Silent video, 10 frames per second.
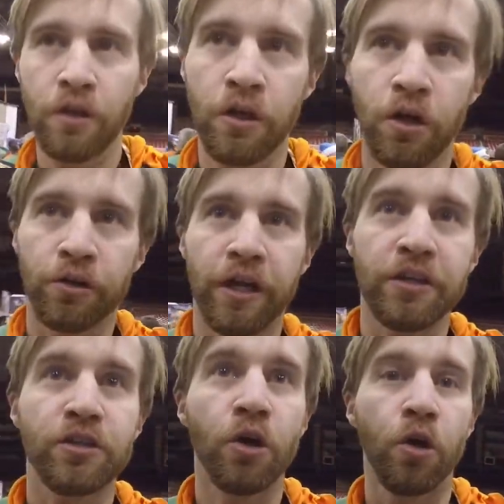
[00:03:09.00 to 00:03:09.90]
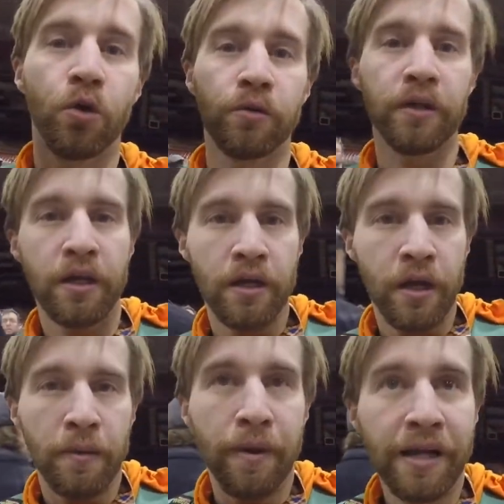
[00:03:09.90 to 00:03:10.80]
Okay, so
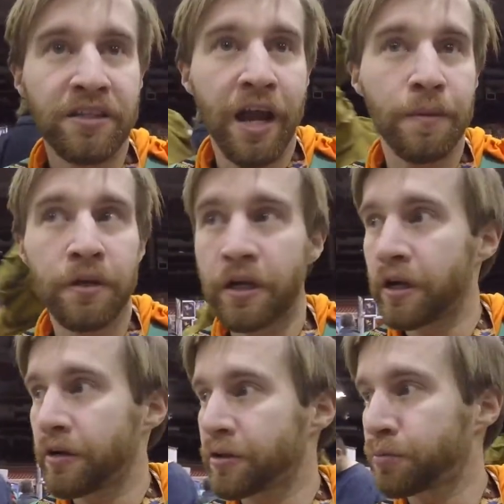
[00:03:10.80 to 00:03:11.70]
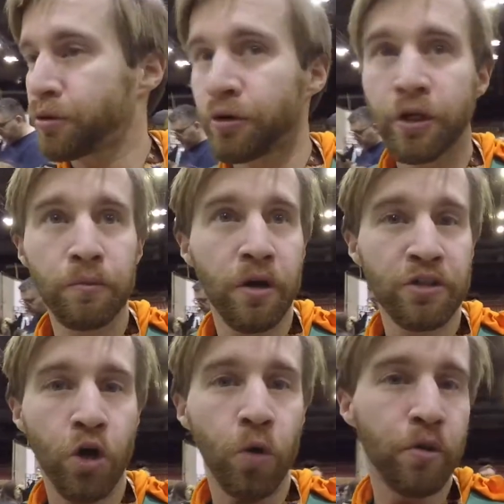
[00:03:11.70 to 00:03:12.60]
my time here is pretty much
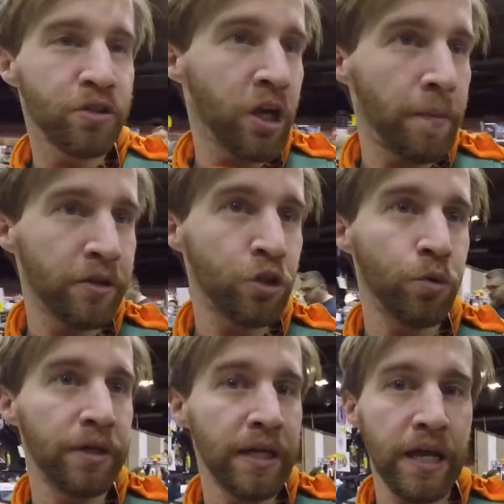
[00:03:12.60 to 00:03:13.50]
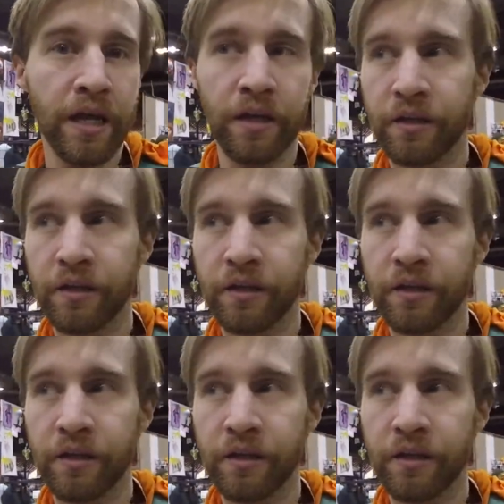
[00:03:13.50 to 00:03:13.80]
almost coming to an end.